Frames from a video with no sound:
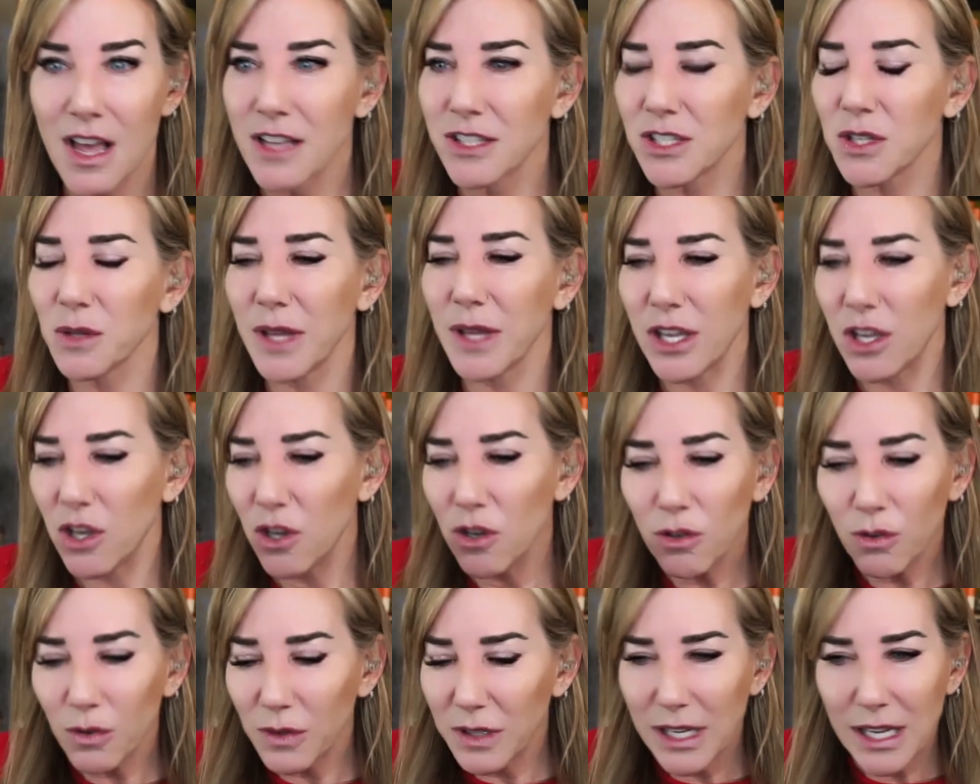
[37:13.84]
So like you
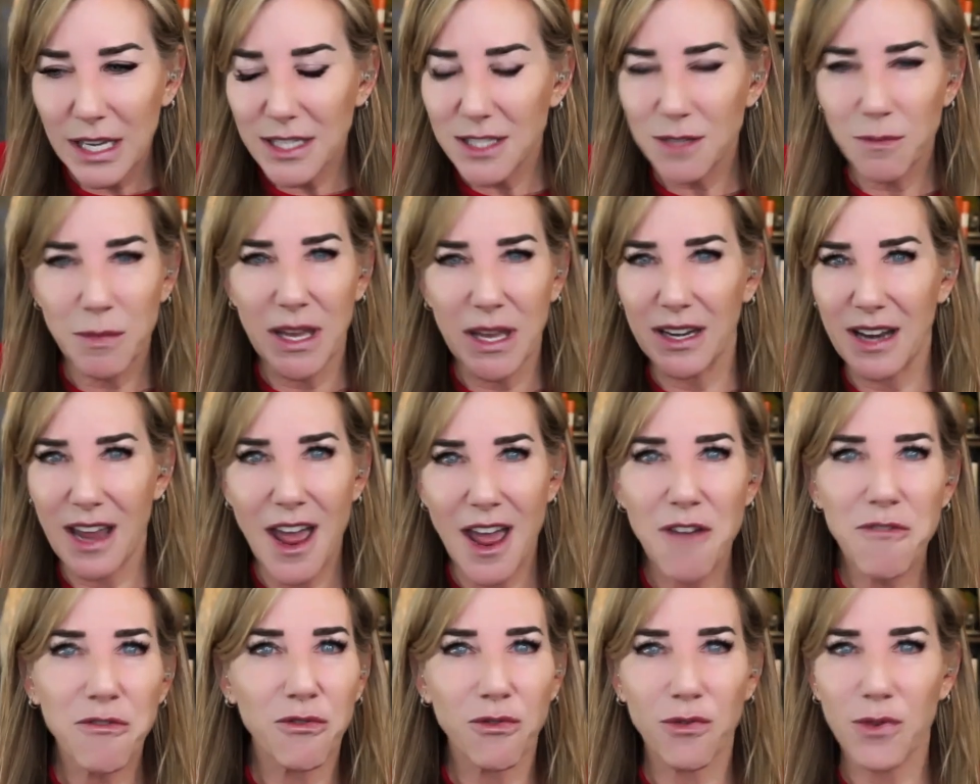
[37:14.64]
don't need to be in
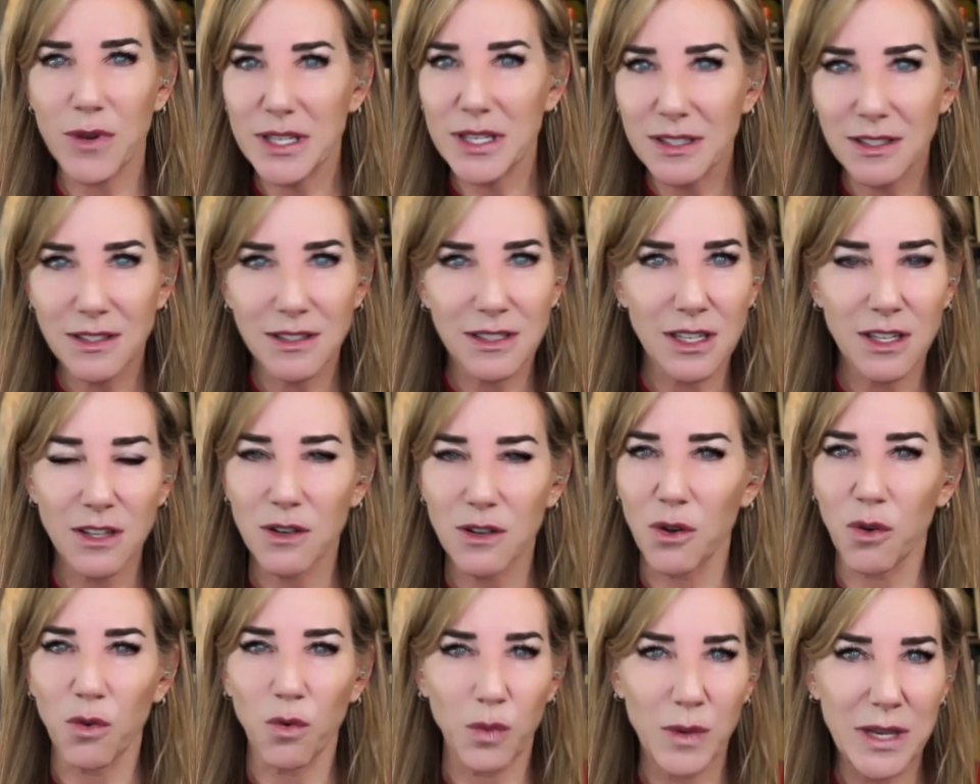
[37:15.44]
every
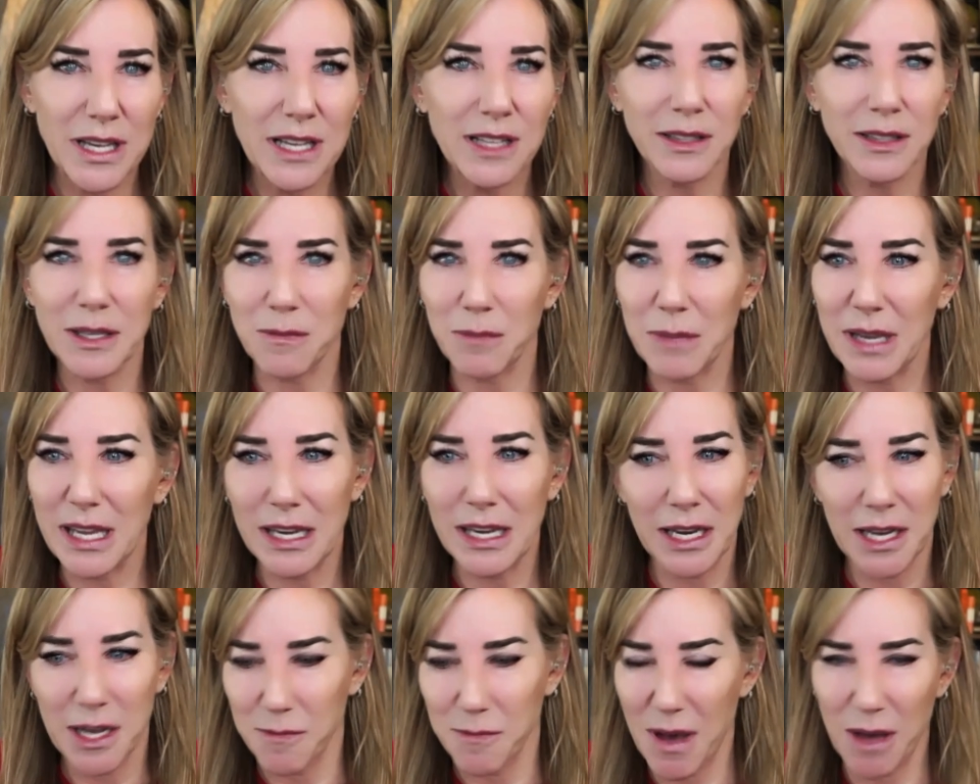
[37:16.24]
single weekly
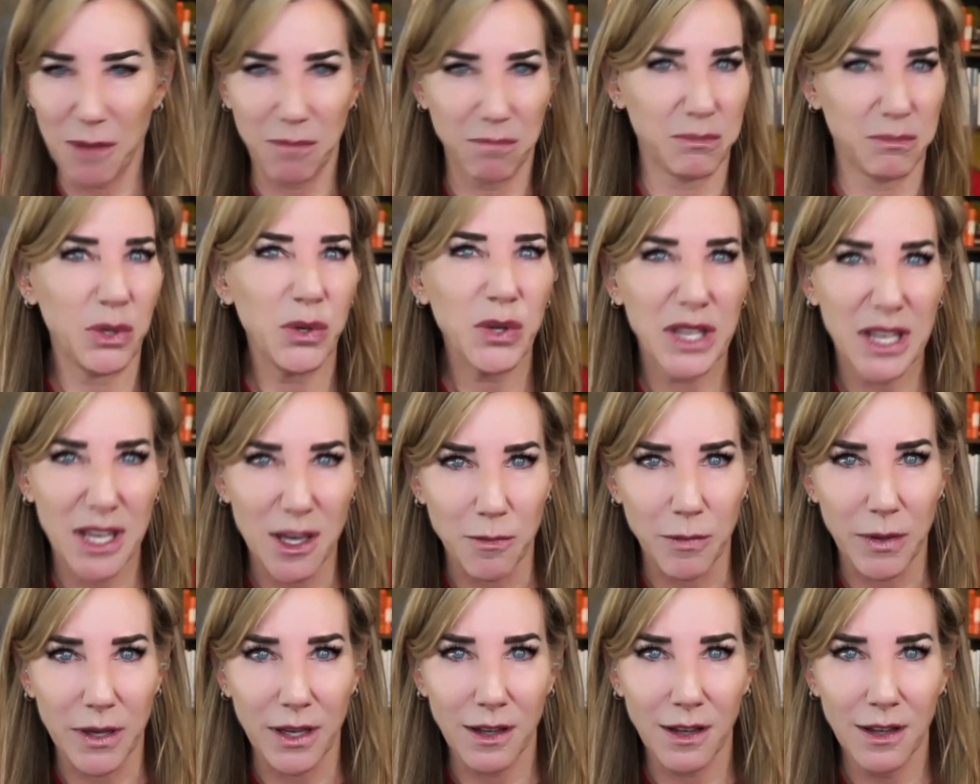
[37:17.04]
meeting about
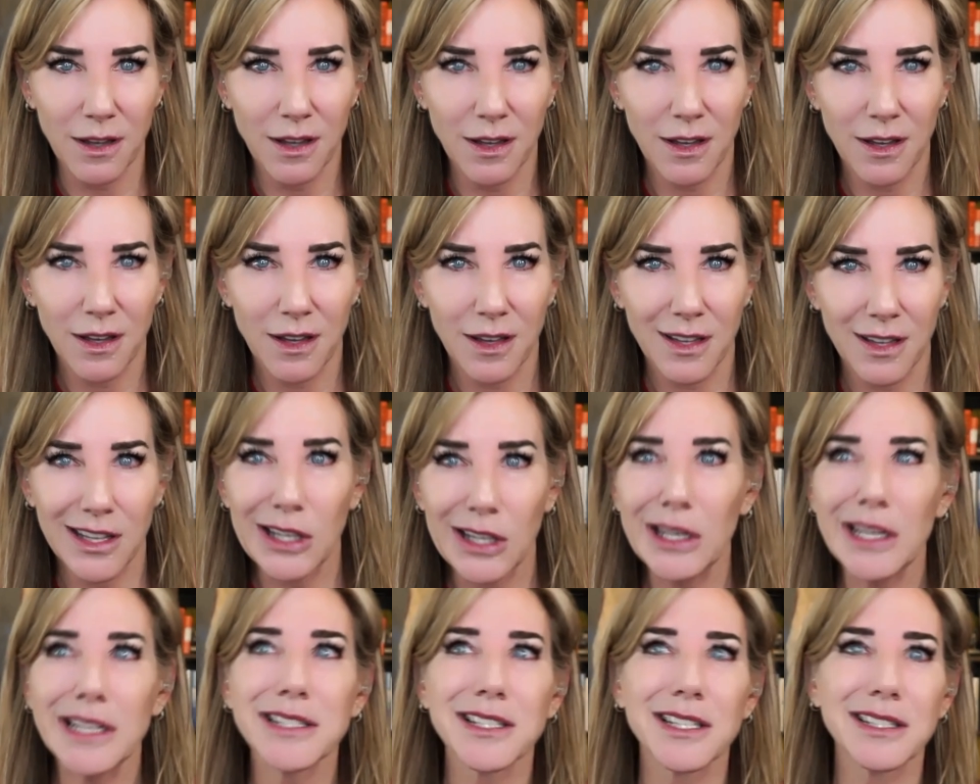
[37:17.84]
bookkeeping. You
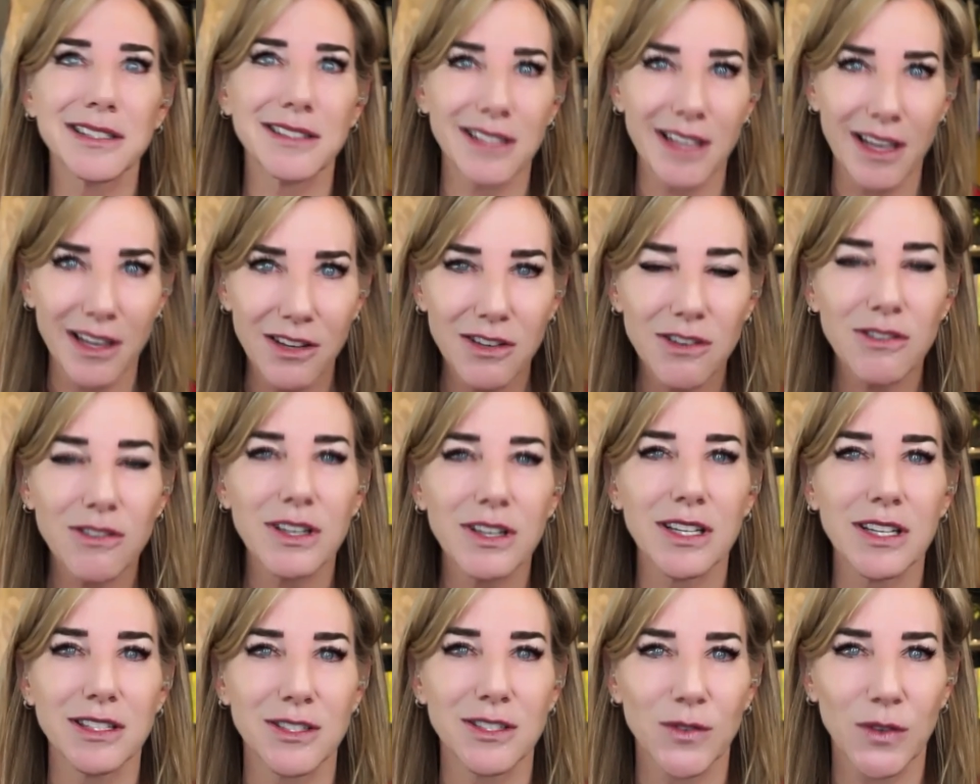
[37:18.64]
need to take your
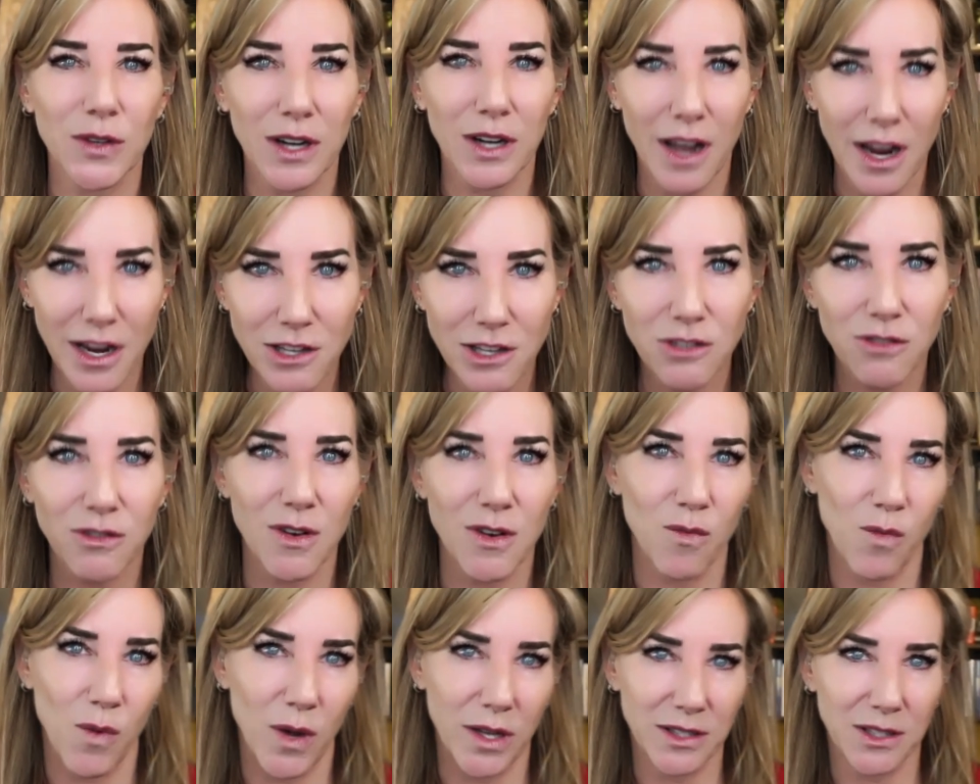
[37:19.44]
kids for ice
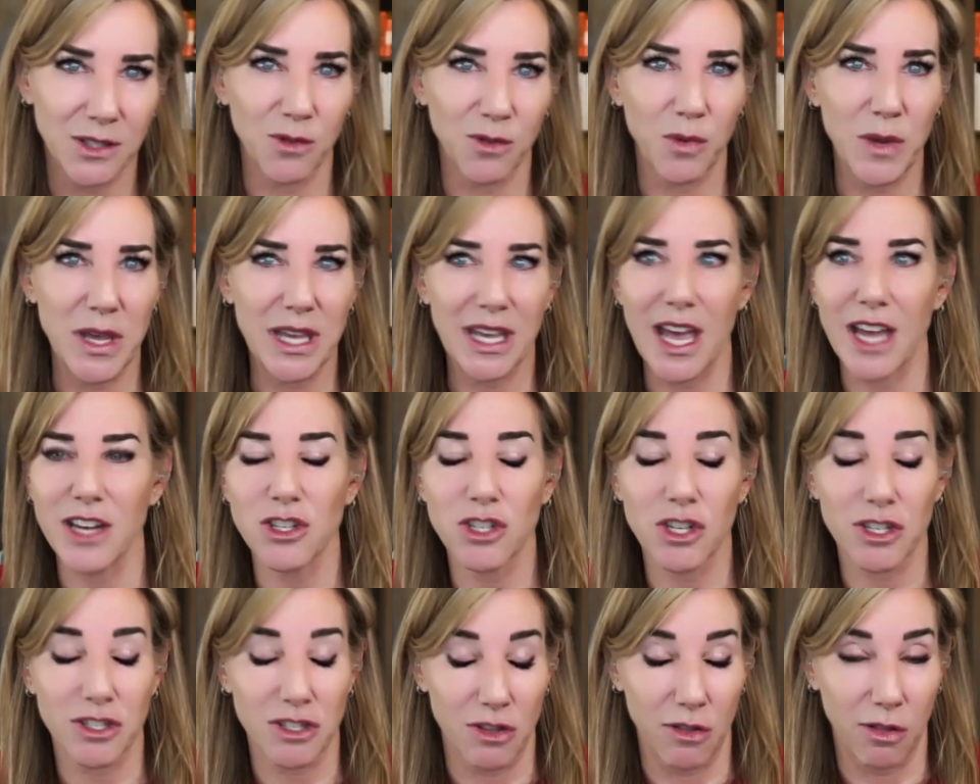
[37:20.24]
cream once a week and
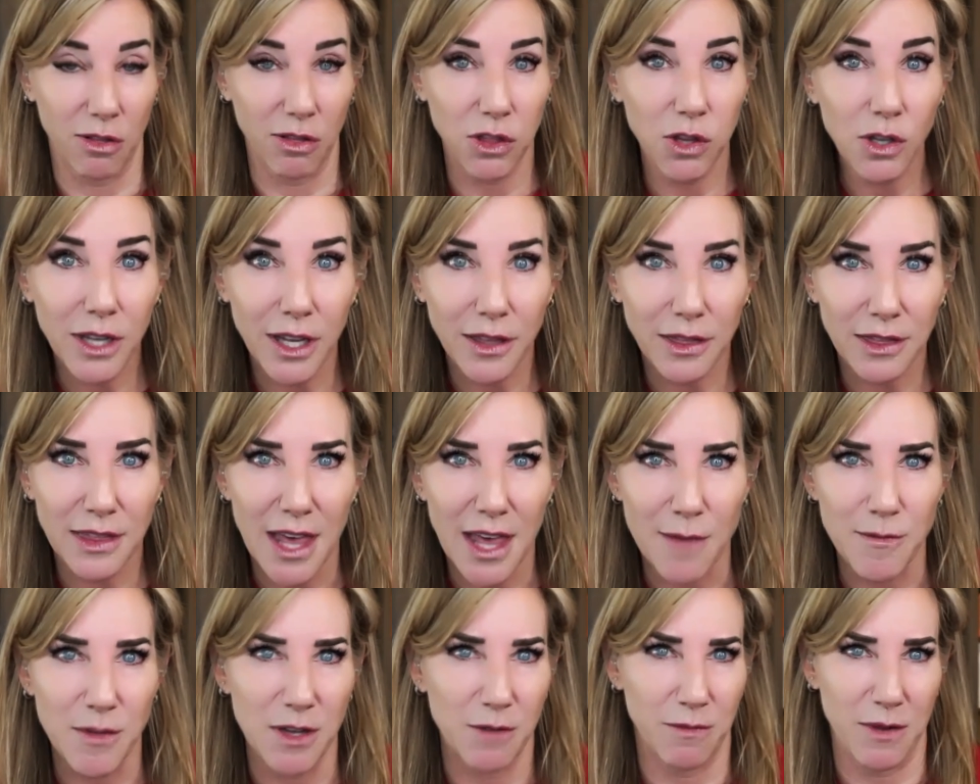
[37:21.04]
just look at
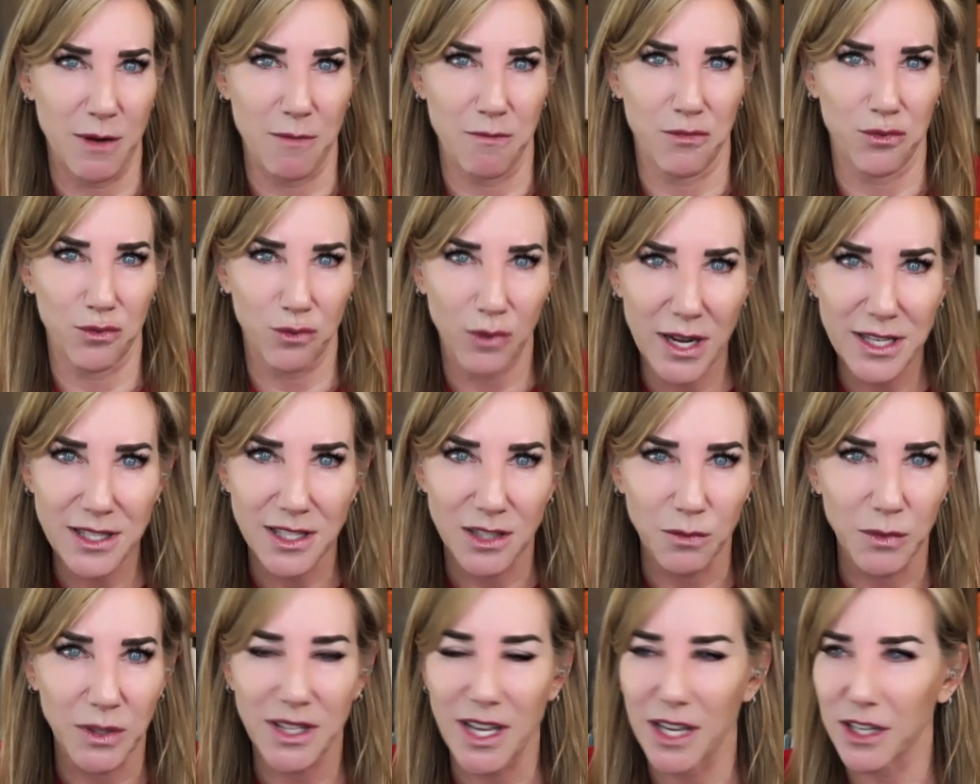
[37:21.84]
them and be
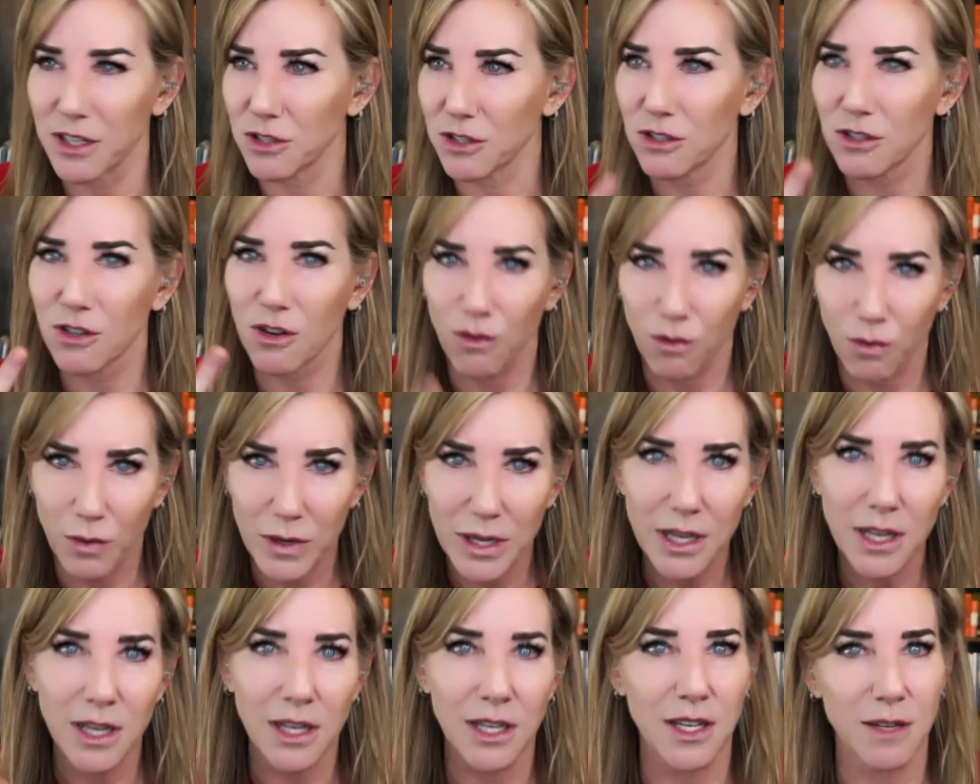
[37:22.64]
present without a
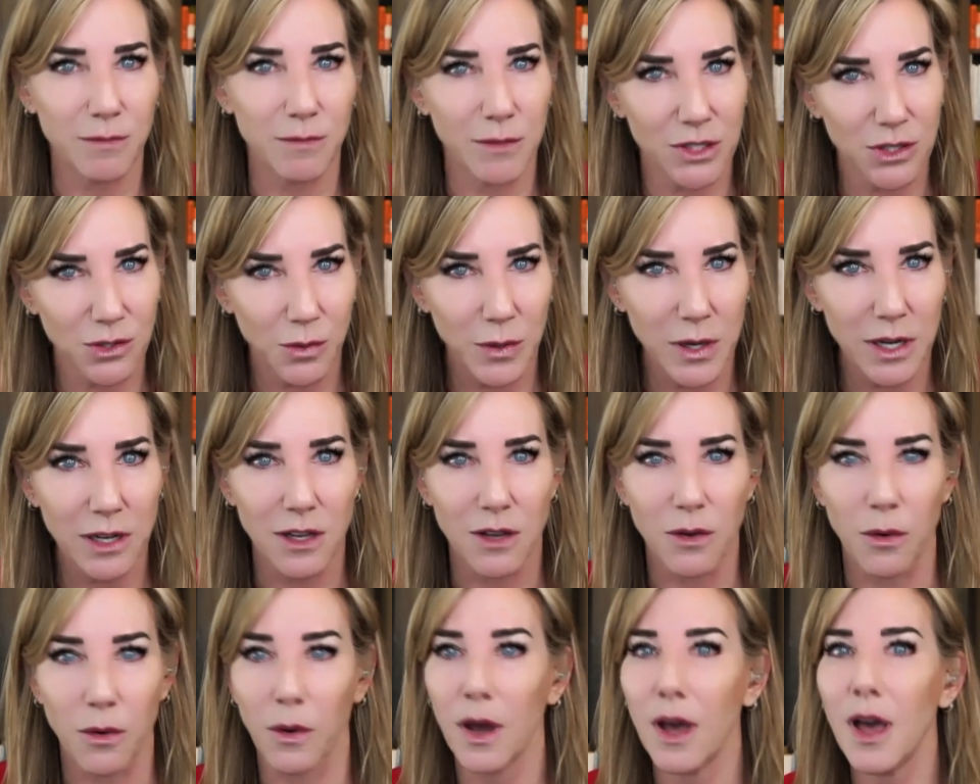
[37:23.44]
screen in between
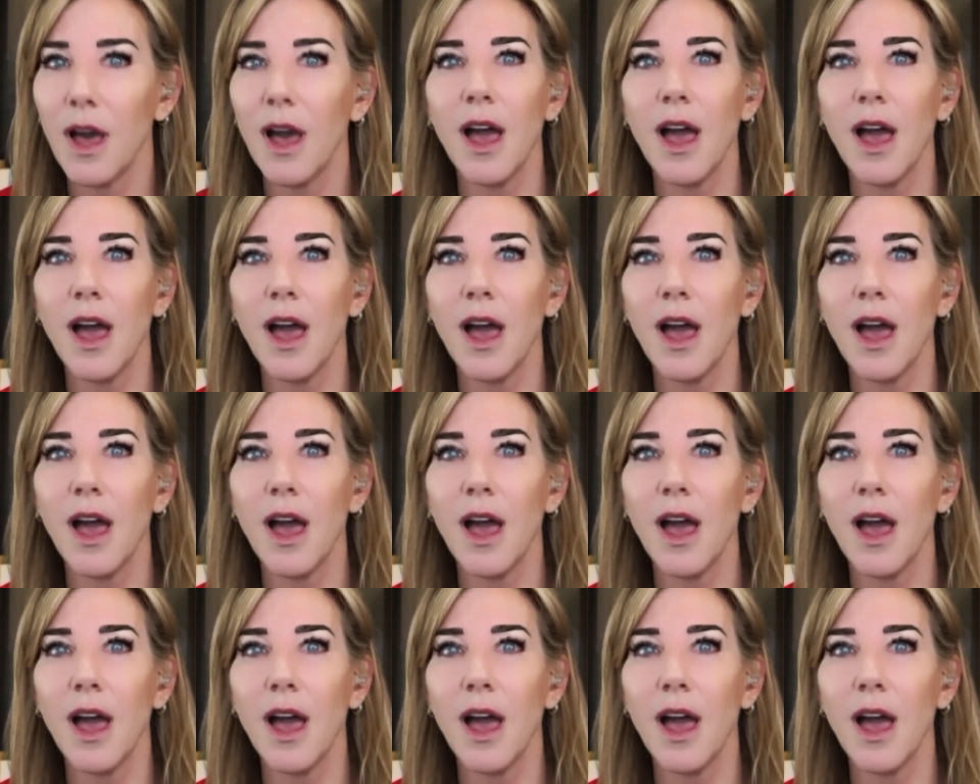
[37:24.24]
you.